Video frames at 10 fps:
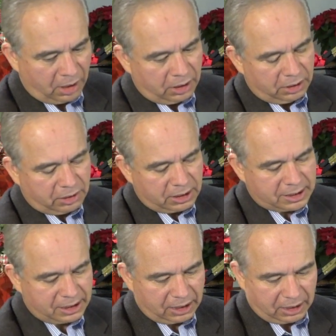You can
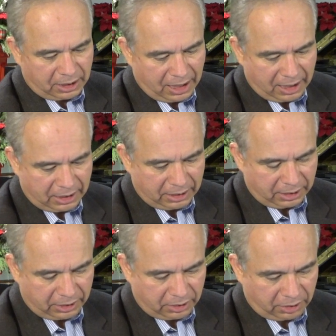see again in
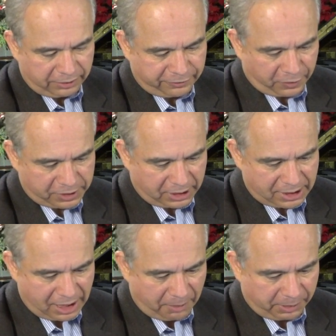here on the first
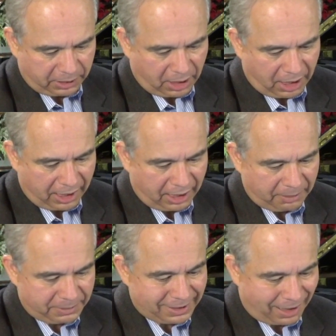example, I
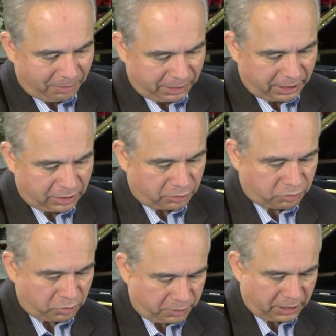am doubling the
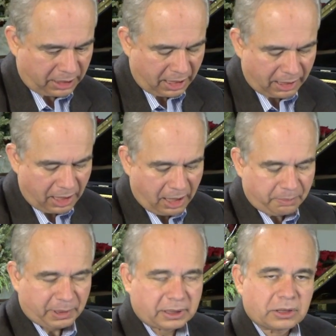root again,
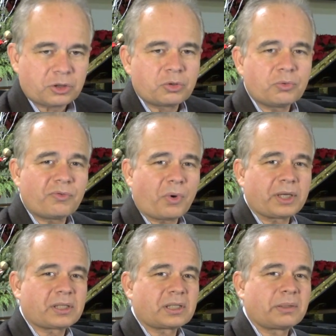but the 2
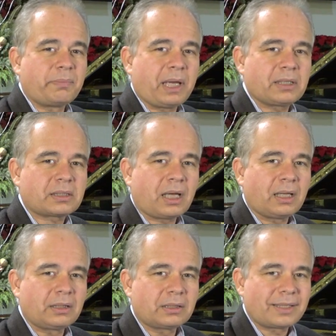voices, the bass
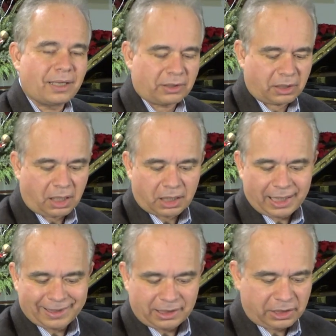and the tenor, are
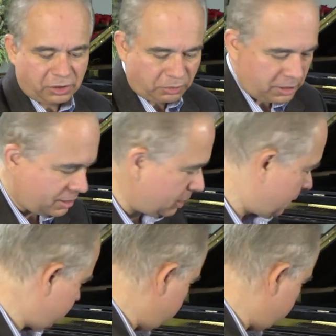at a unison,